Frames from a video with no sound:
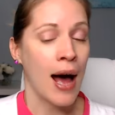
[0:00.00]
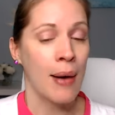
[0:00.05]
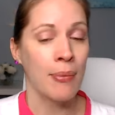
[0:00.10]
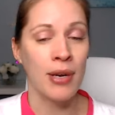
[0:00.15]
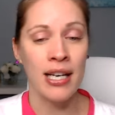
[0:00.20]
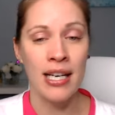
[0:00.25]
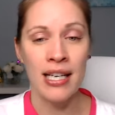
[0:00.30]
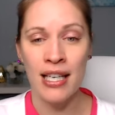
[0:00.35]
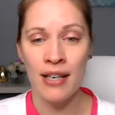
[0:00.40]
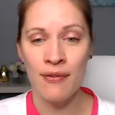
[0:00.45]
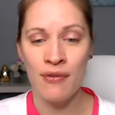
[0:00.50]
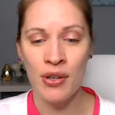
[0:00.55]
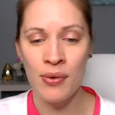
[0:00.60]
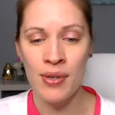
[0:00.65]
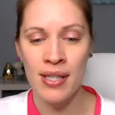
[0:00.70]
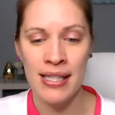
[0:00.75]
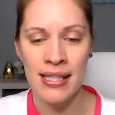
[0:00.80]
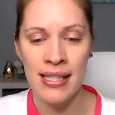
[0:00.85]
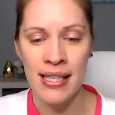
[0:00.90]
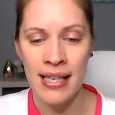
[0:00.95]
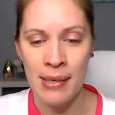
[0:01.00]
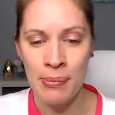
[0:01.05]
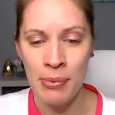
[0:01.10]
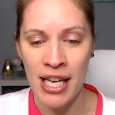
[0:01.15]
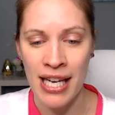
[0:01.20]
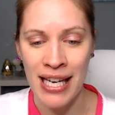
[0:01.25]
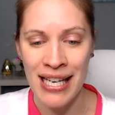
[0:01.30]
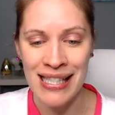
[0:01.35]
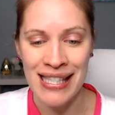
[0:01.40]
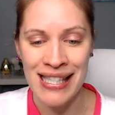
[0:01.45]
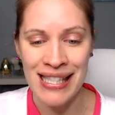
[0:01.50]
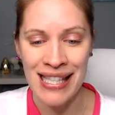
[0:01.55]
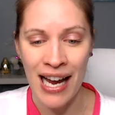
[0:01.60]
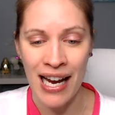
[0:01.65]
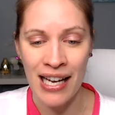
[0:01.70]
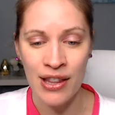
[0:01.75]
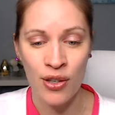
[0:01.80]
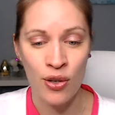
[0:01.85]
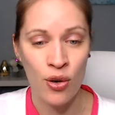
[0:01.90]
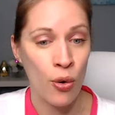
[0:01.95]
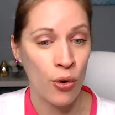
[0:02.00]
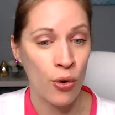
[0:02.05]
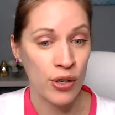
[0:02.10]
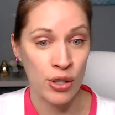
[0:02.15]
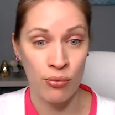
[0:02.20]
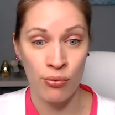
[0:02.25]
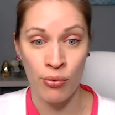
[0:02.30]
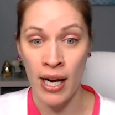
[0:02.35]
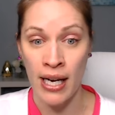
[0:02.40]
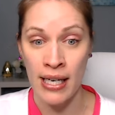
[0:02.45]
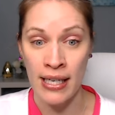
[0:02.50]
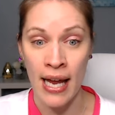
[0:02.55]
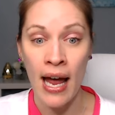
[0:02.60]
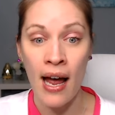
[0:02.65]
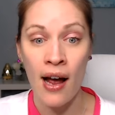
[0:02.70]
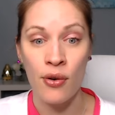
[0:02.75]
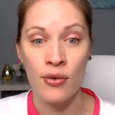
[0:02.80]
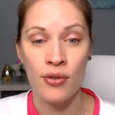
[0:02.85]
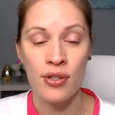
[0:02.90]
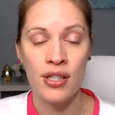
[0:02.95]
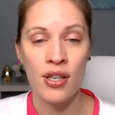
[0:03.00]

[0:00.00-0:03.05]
I'm going to give you a sneak peek inside the course right now.